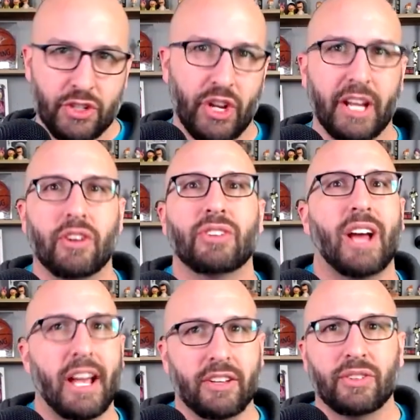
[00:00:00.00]
Shake or
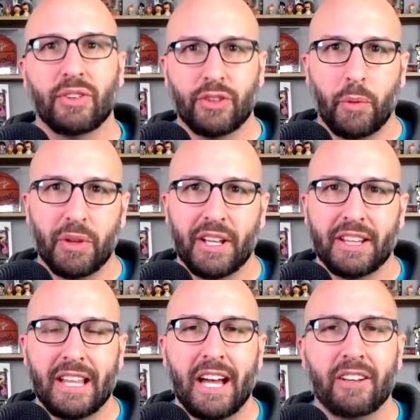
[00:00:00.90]
Tyus or someone
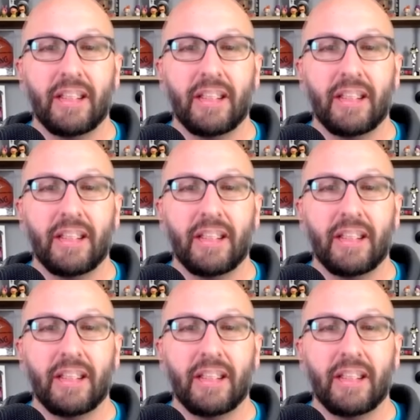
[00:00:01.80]
like that.